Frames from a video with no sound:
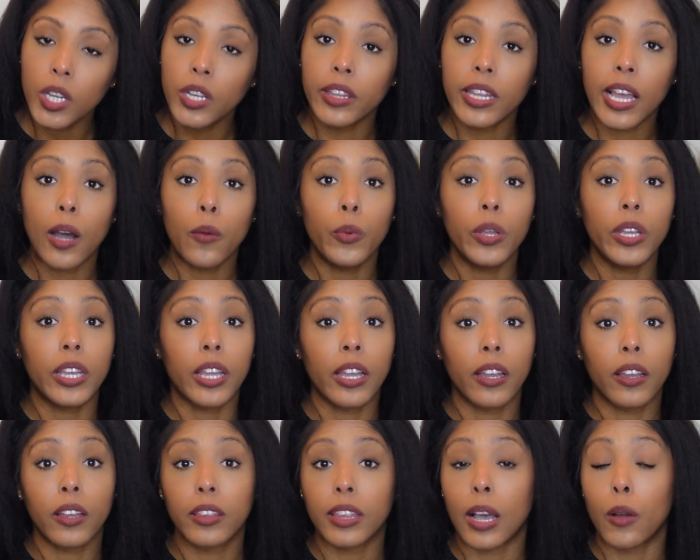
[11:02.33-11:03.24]
that
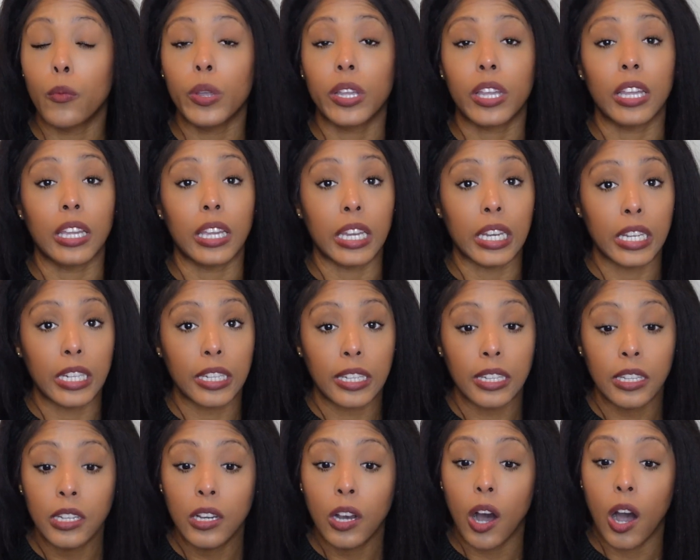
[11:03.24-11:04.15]
we can
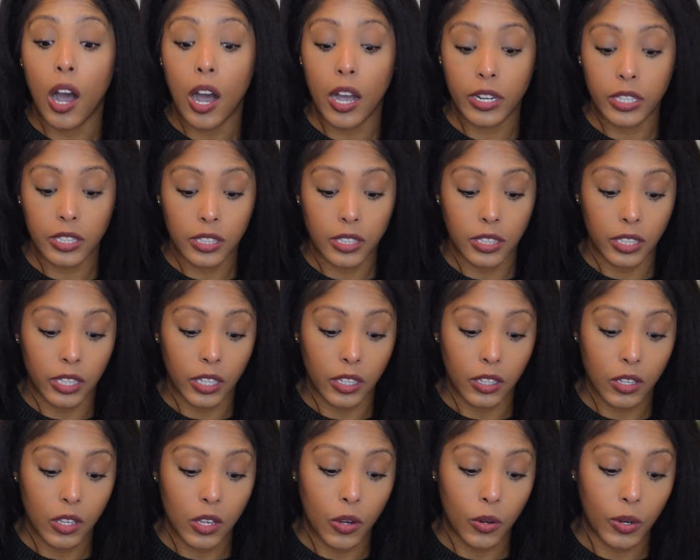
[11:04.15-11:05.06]
get,
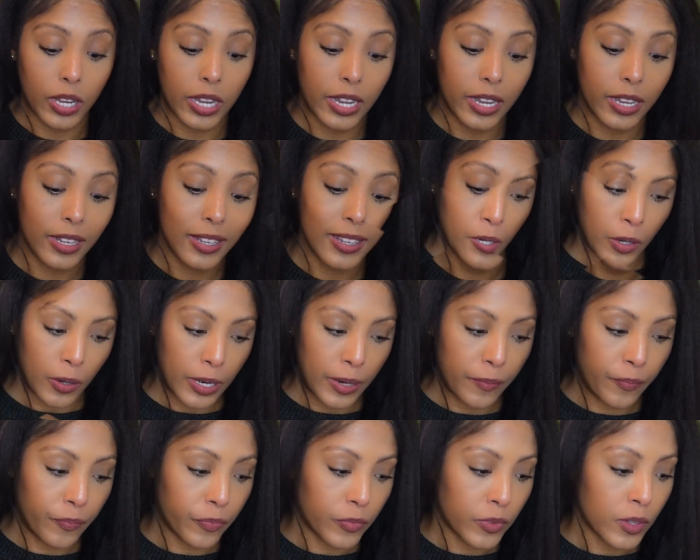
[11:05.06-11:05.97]
honestly, okay? All
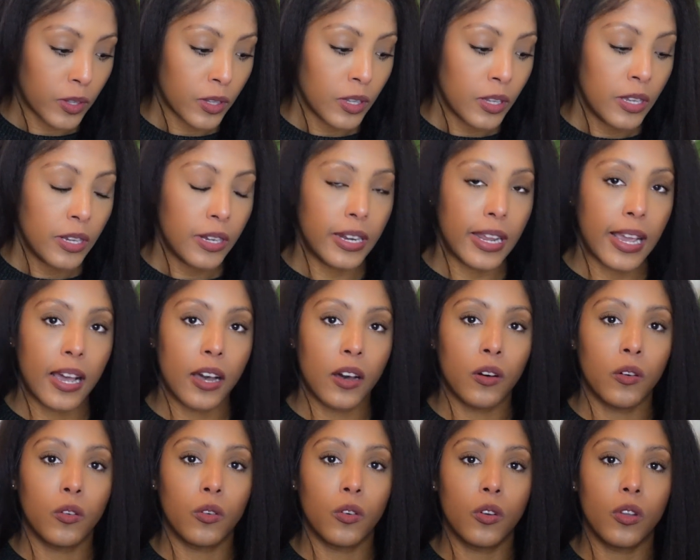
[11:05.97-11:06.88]
right.
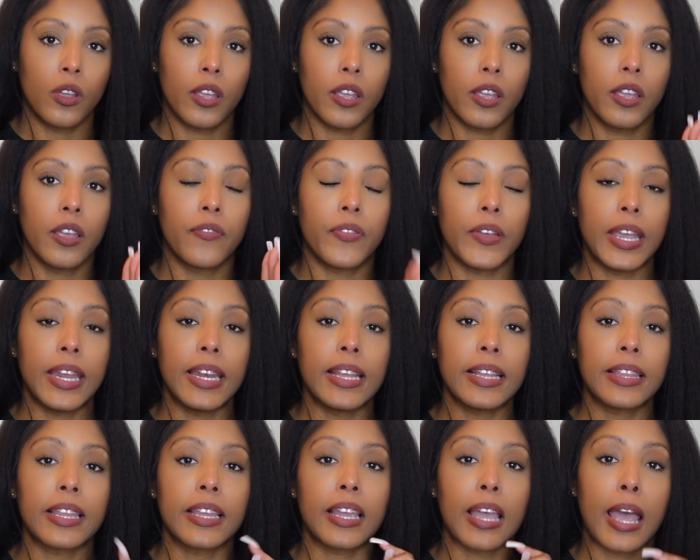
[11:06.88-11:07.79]
Now, if
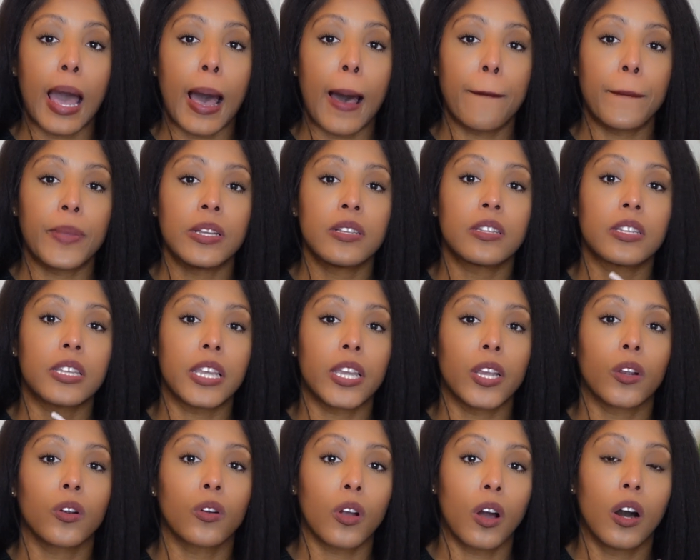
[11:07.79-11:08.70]
anything happens
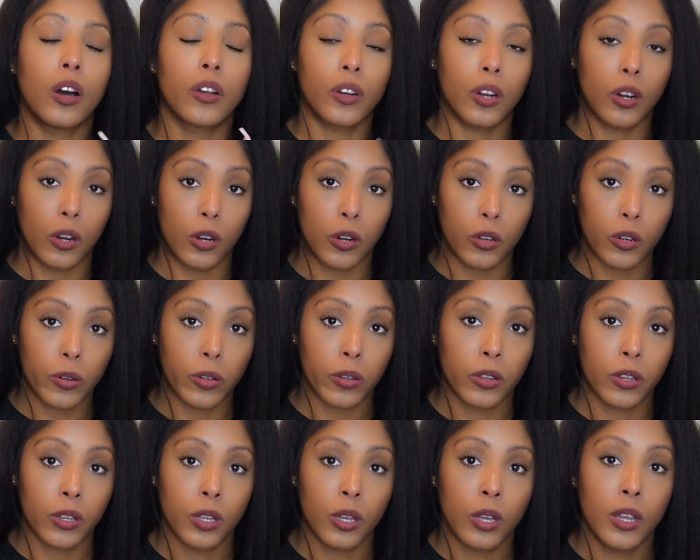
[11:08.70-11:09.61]
here on
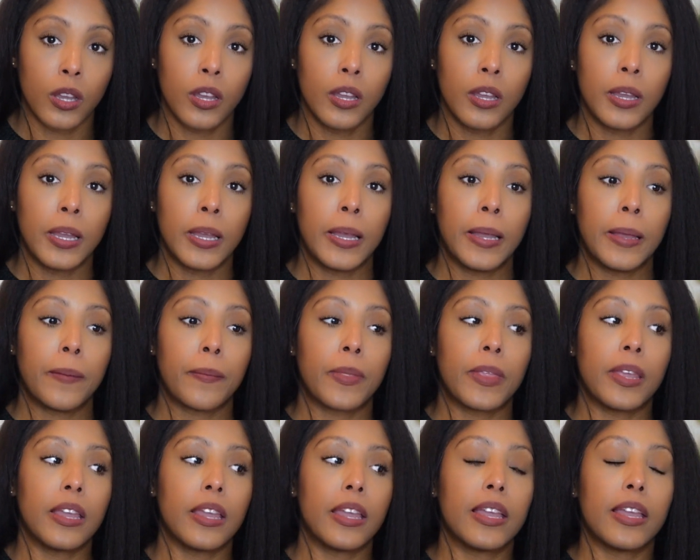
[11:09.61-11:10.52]
Earth,
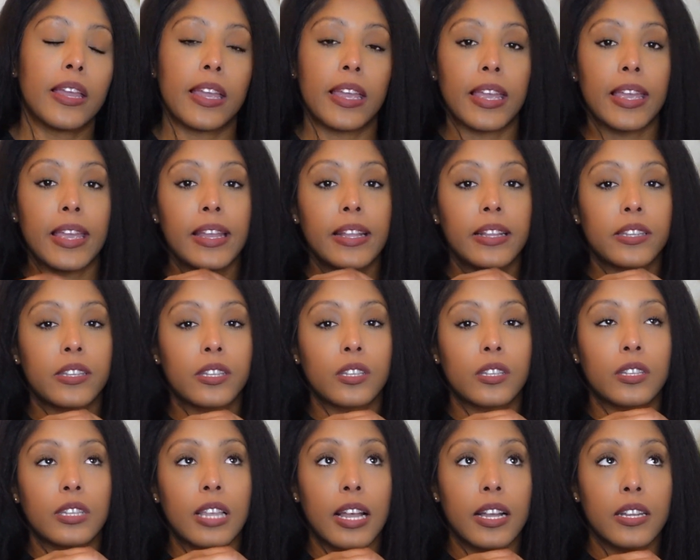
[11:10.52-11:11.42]
it's
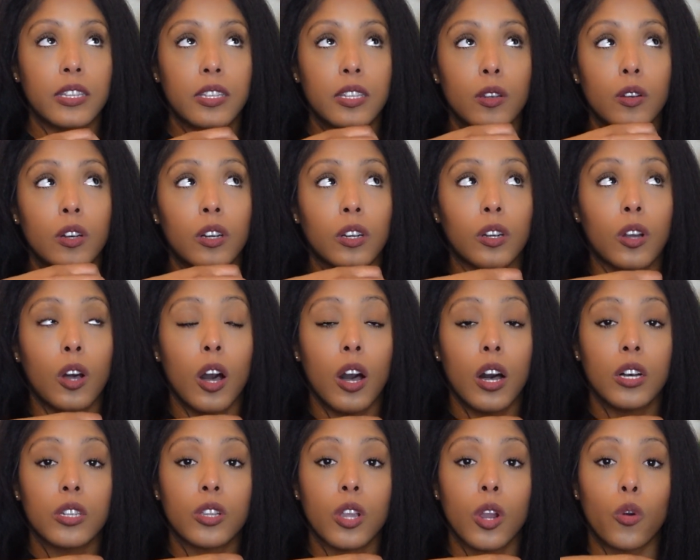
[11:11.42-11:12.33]
said to
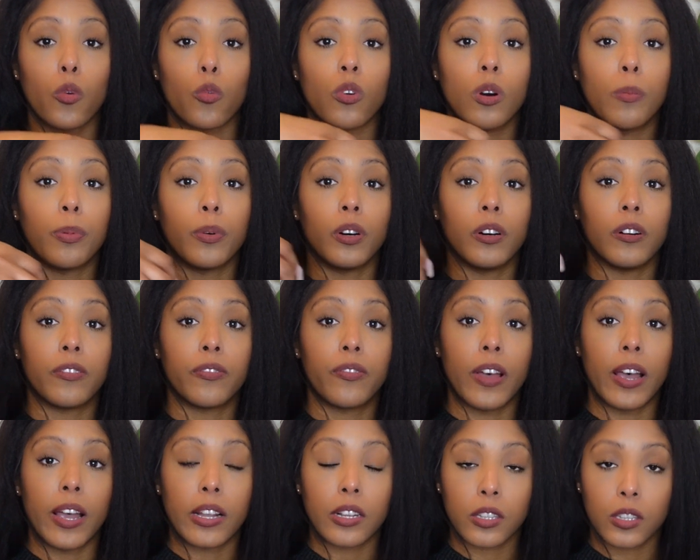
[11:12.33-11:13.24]
cause a ripple
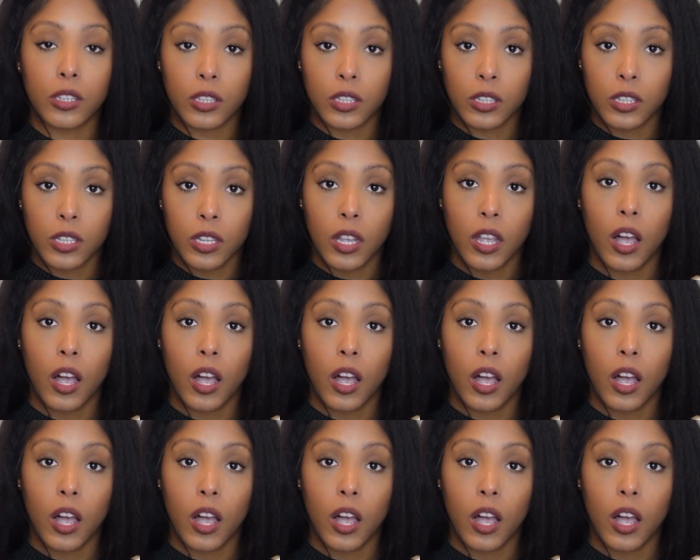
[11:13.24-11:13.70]
effect